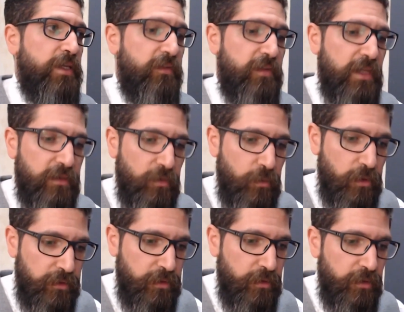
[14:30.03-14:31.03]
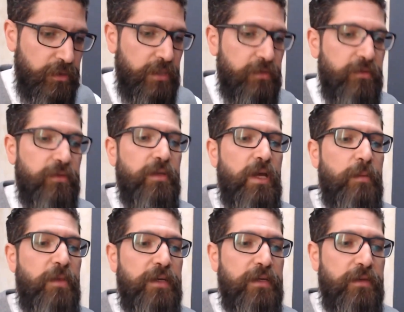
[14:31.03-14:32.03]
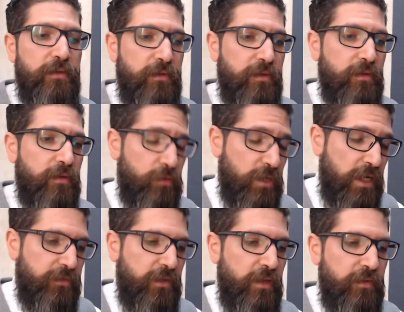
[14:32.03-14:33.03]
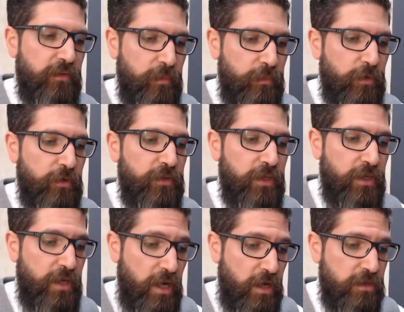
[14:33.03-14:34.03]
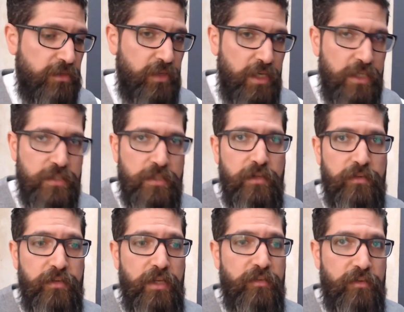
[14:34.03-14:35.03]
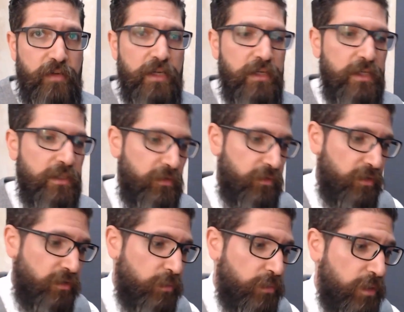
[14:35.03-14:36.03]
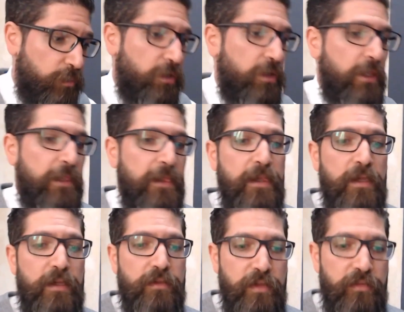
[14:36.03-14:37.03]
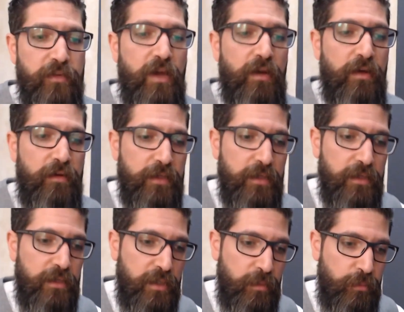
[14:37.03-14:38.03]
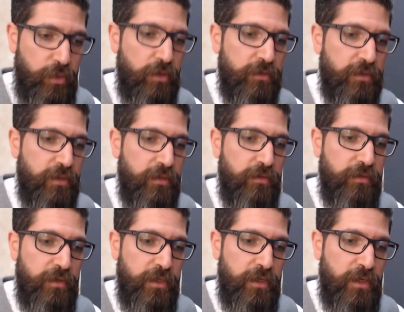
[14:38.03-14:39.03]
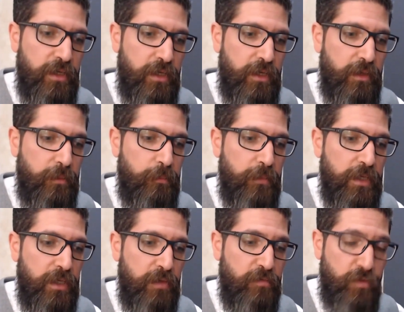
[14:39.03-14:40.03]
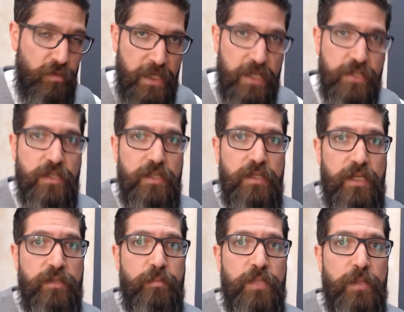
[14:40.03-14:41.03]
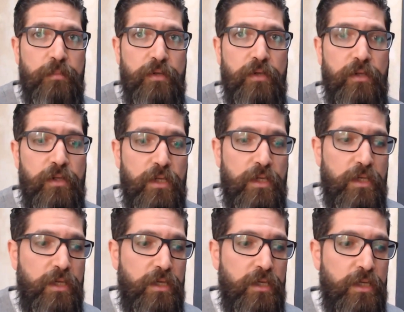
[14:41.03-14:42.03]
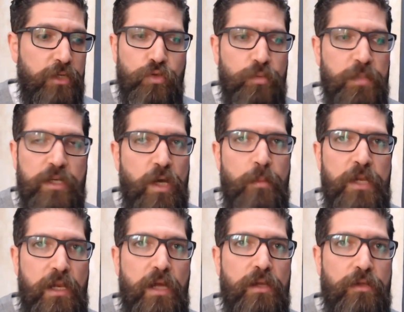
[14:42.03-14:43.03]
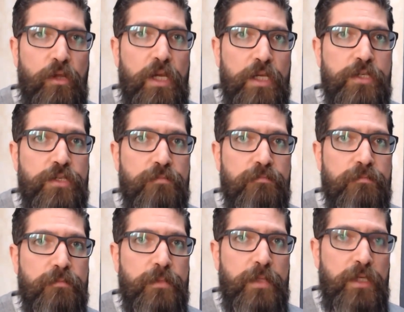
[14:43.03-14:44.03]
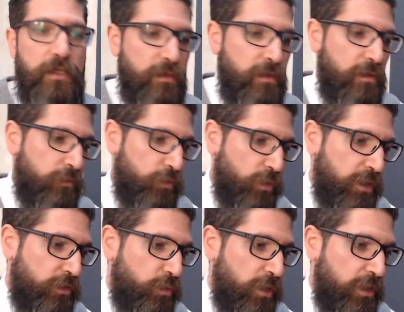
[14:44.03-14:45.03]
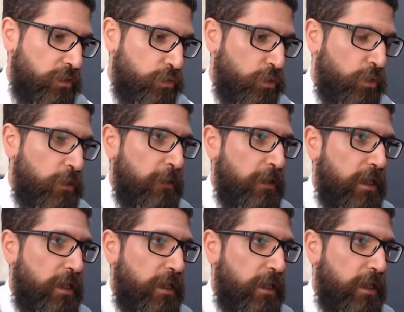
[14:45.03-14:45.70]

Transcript: Please let the world know that Americans, the United States is imposing harsh sanctions and strangling the Syrian people. These are important um, information that the people, uh, it should be common knowledge in twenty twenty-two.